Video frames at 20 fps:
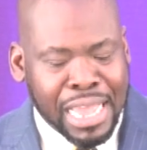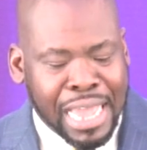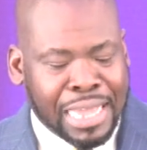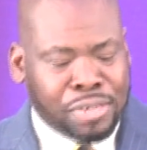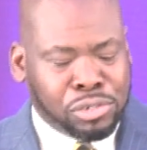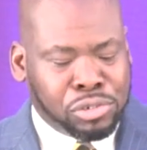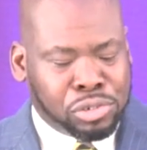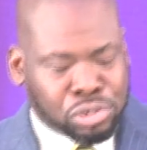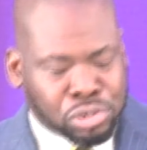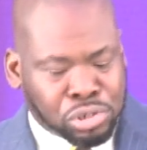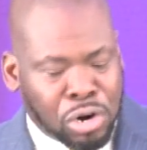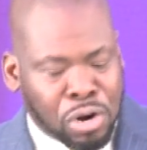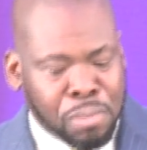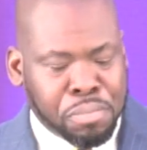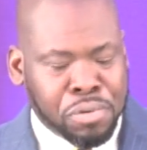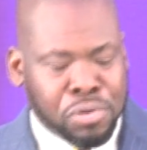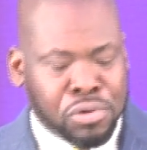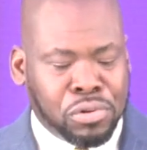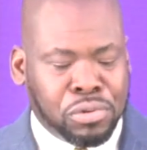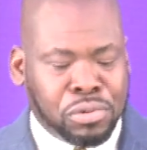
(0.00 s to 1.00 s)
and
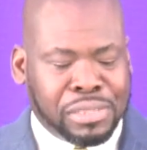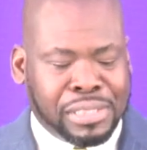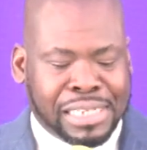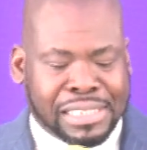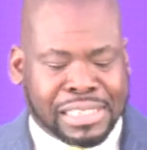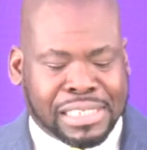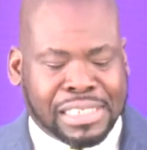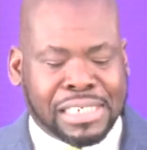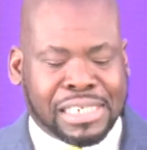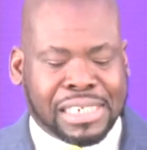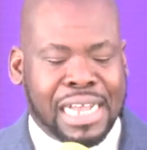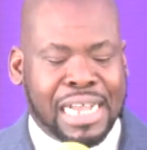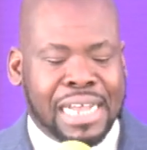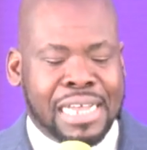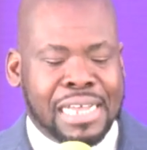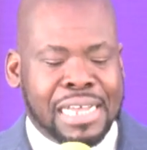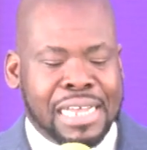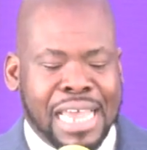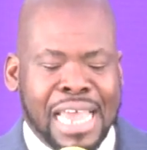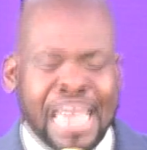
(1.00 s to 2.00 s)
trouble the teacher
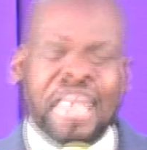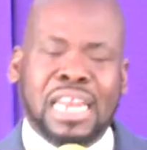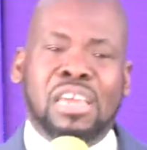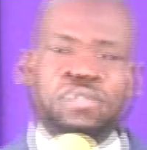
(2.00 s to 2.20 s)
any